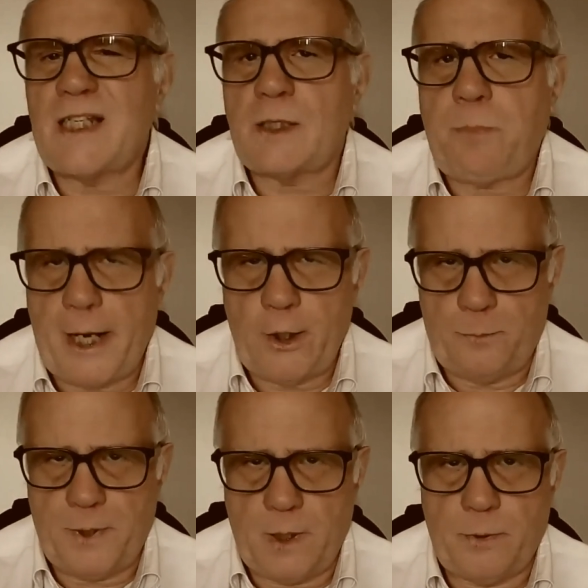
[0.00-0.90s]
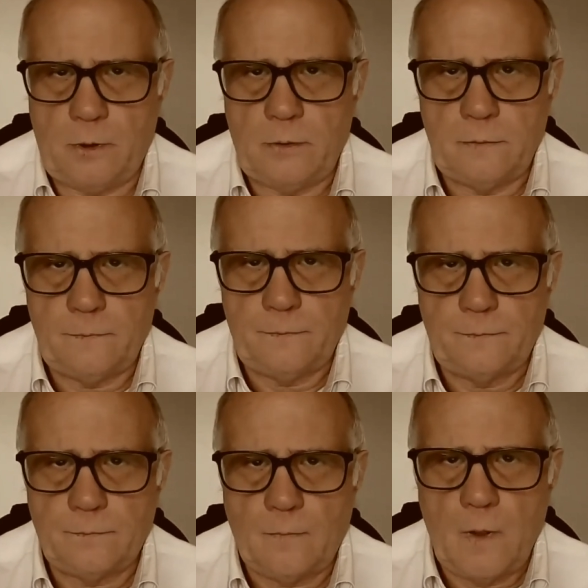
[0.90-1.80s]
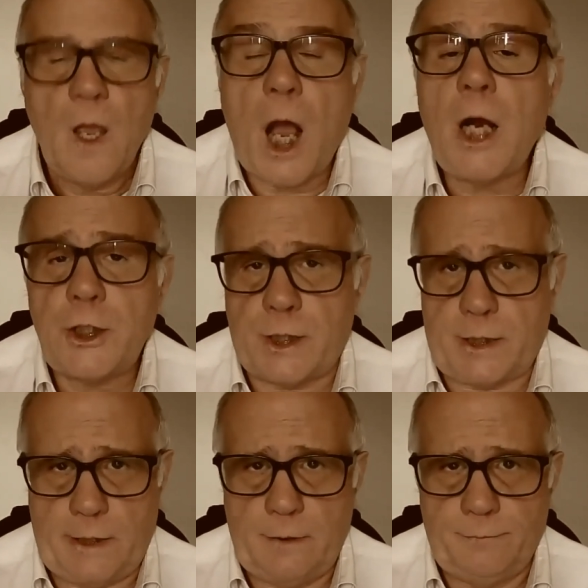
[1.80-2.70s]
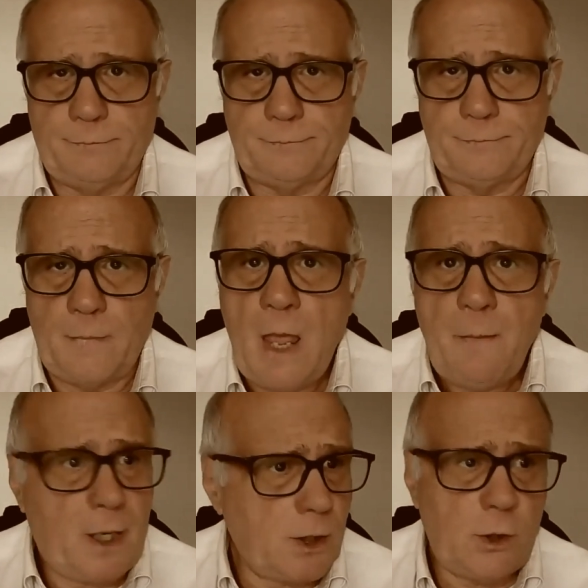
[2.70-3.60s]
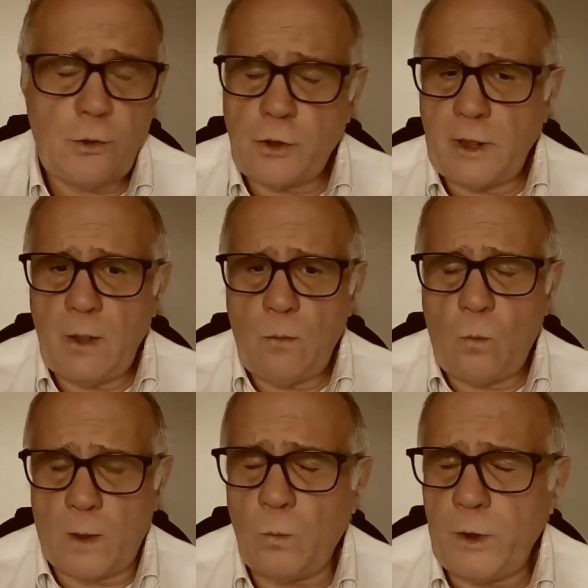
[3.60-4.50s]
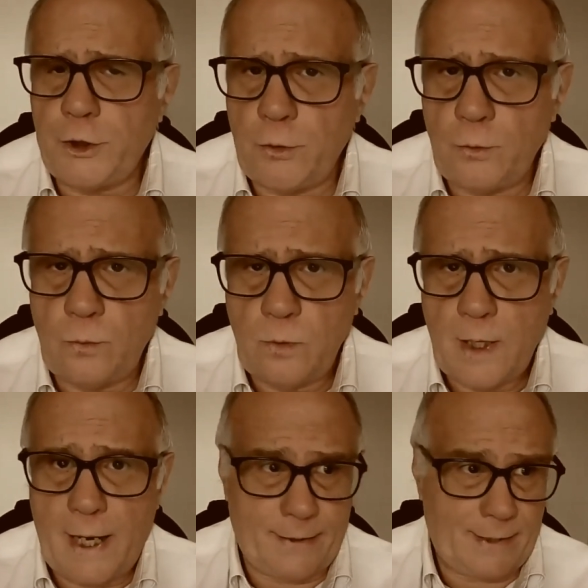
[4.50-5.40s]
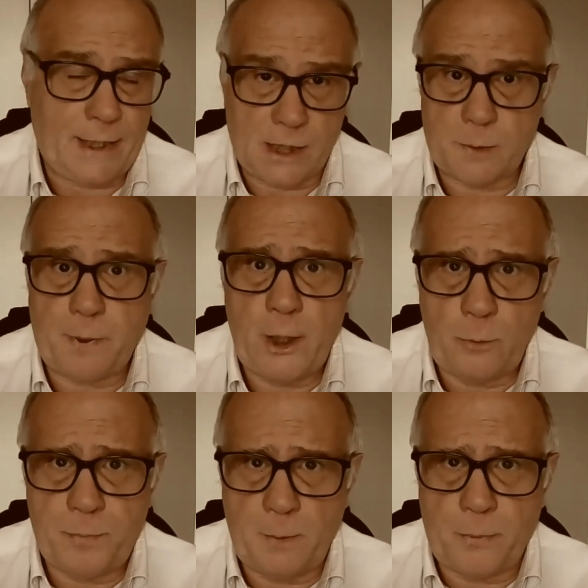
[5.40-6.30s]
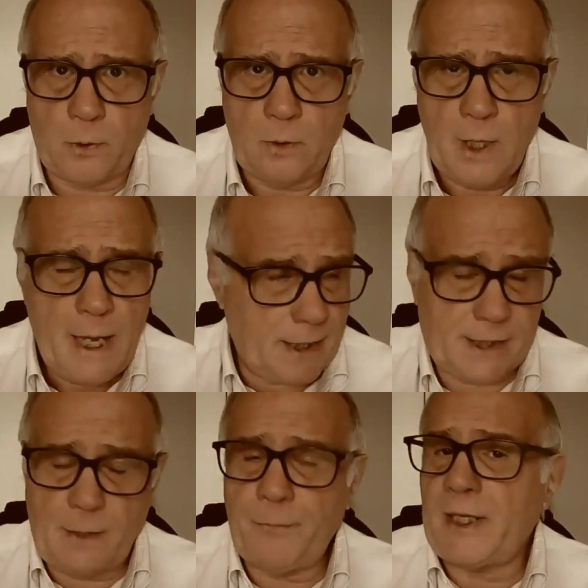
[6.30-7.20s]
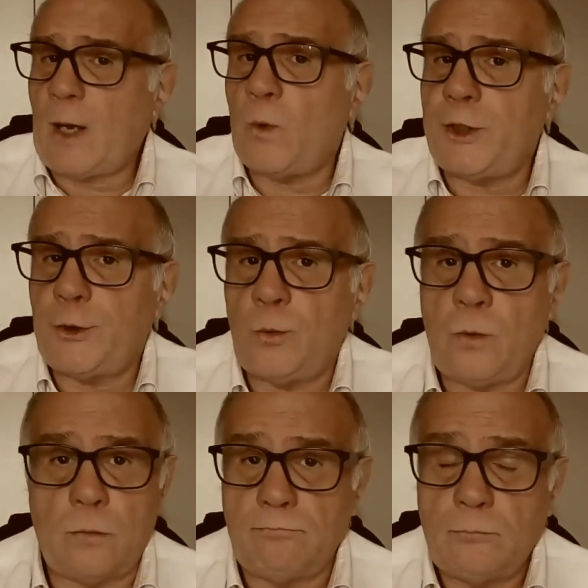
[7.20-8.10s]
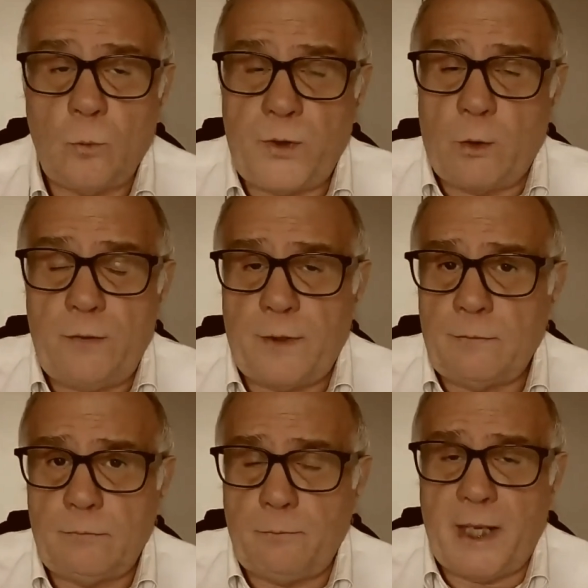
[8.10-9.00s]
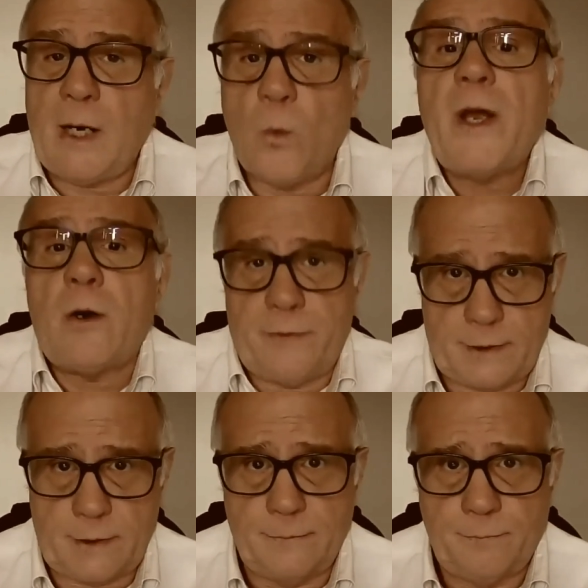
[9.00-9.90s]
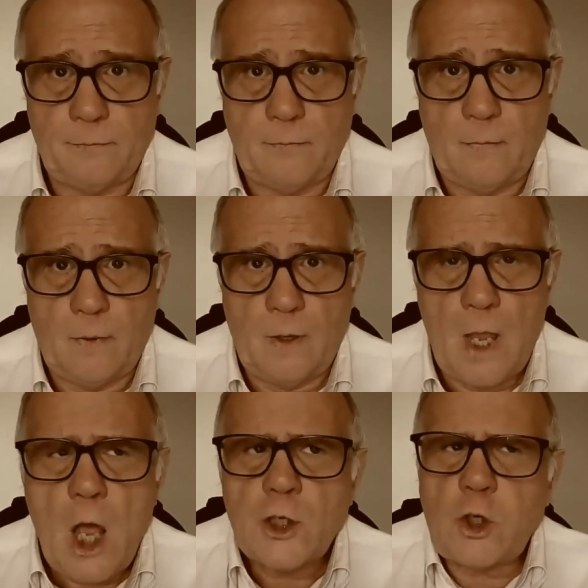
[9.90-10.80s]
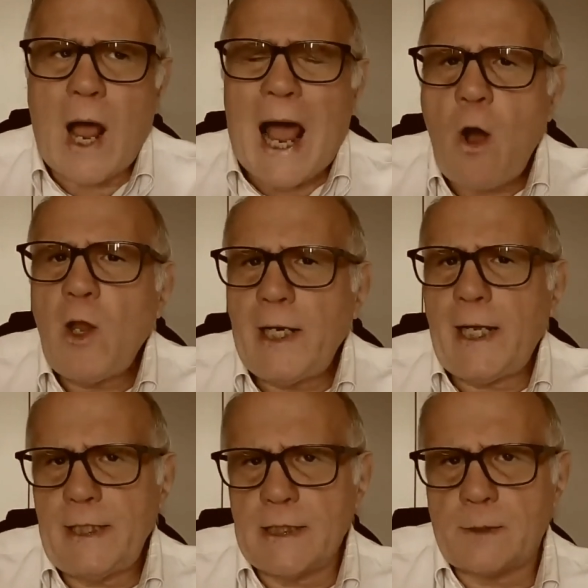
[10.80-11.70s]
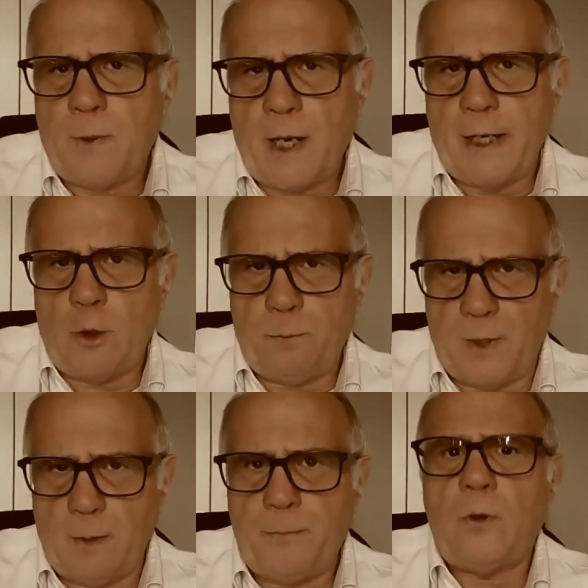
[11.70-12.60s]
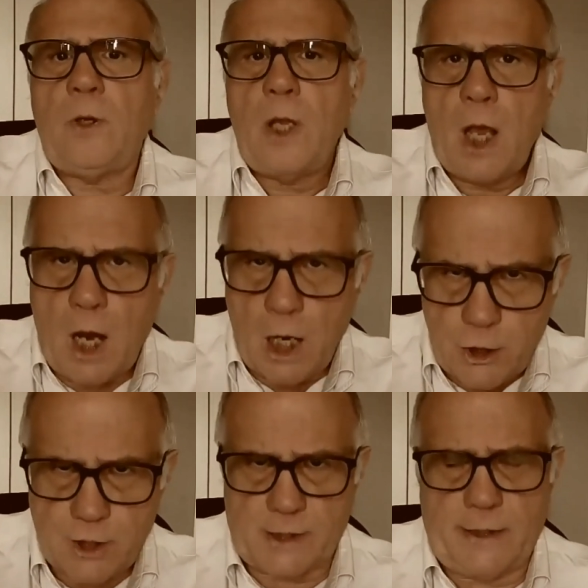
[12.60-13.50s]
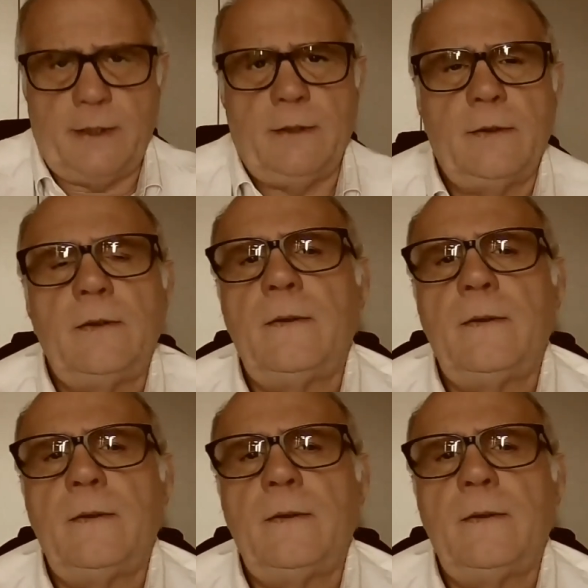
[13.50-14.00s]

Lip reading: inspire people consciously? Because usually what we do and that inspire people is something that we do without even being aware of it. So how can I inspire people consciously?